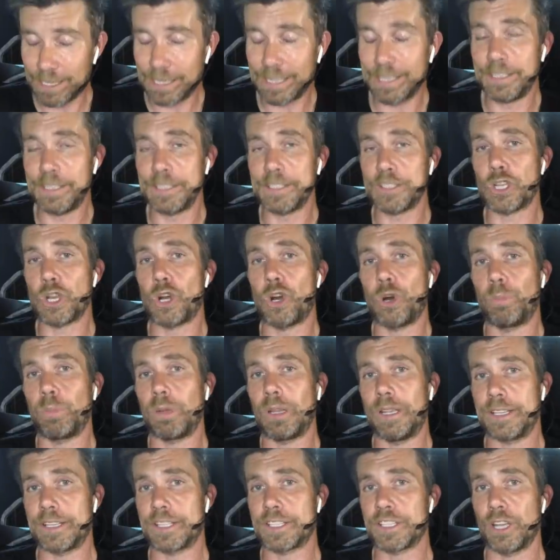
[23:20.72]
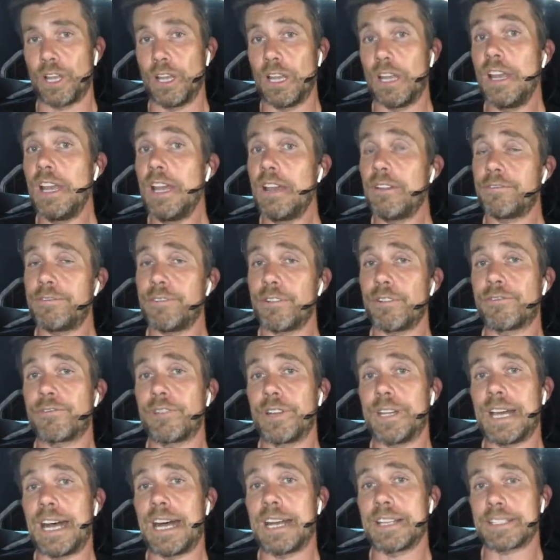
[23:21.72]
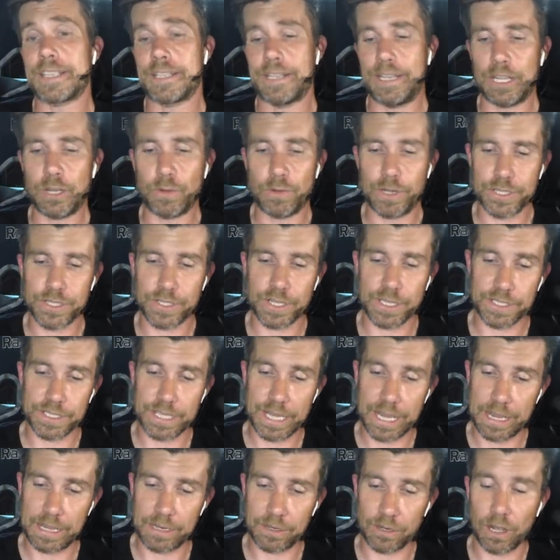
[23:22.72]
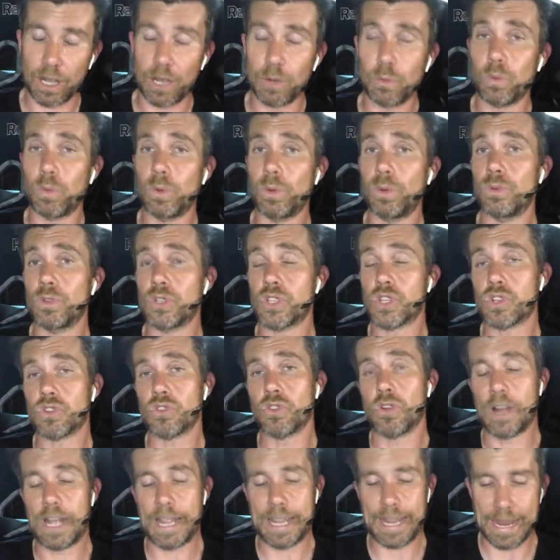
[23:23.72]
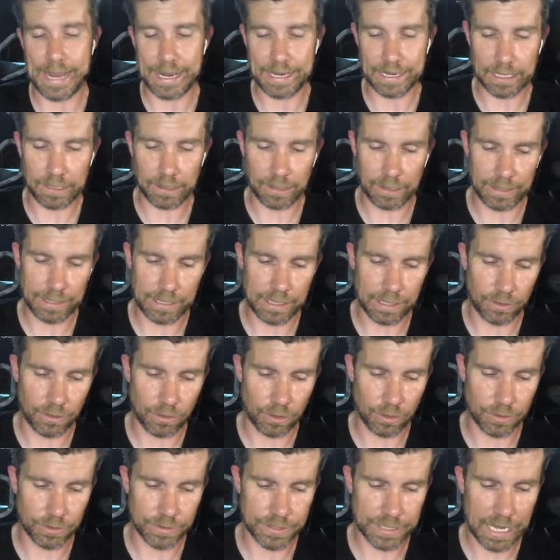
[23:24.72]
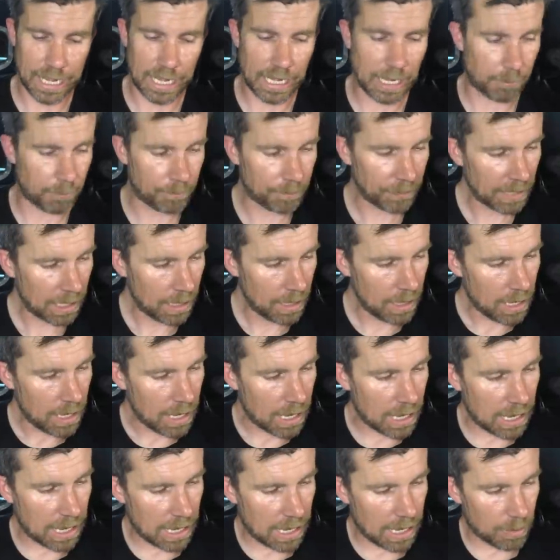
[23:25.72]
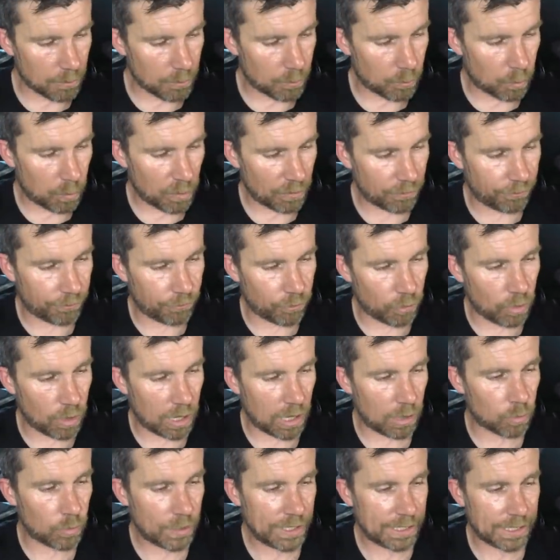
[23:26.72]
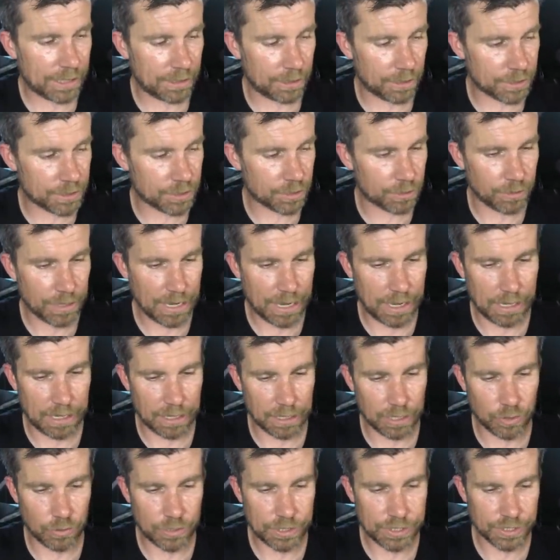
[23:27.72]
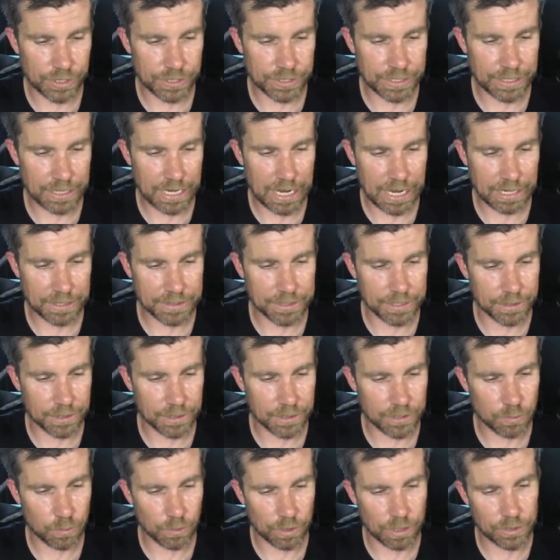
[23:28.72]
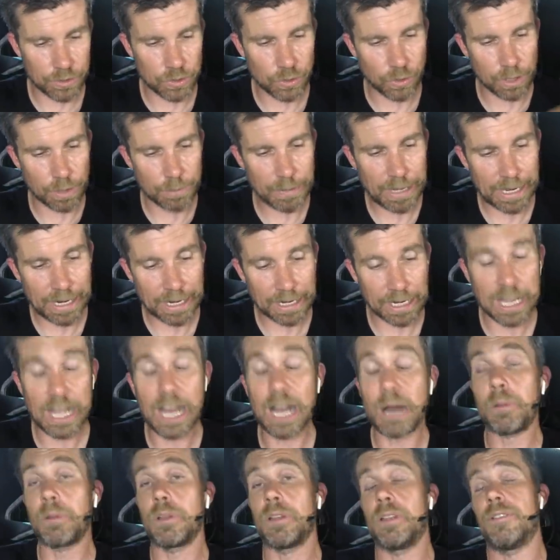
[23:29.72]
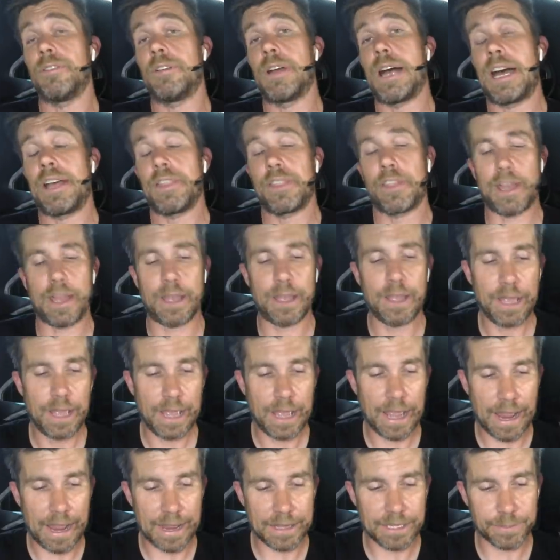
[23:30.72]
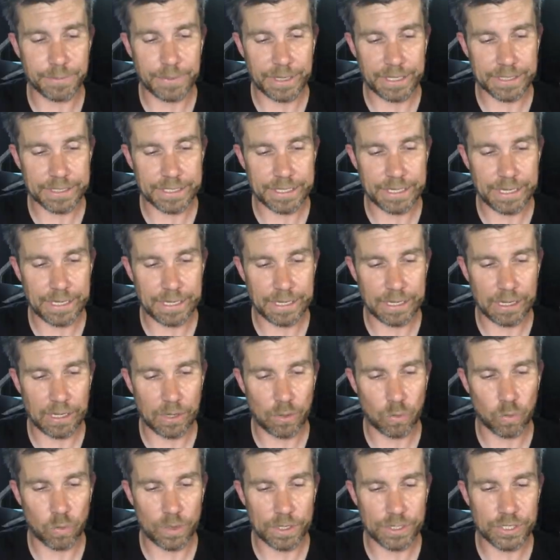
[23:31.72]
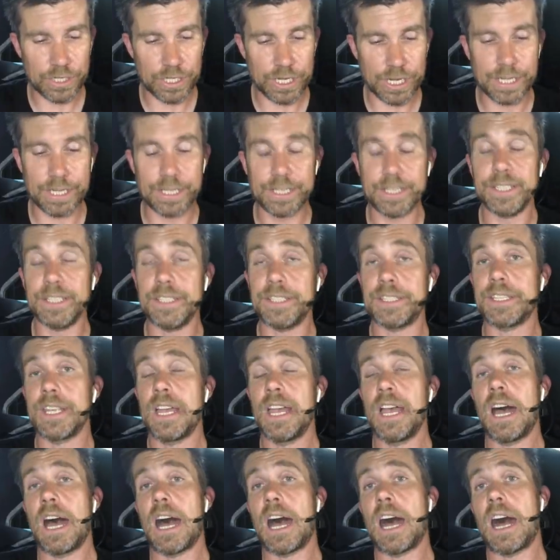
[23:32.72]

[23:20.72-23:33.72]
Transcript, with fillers: yeah, it is complex, so feel free to ask any questions and I will try and clear those up. Before we get into our questions and answers, I just want to talk about a couple of other aspects here, which is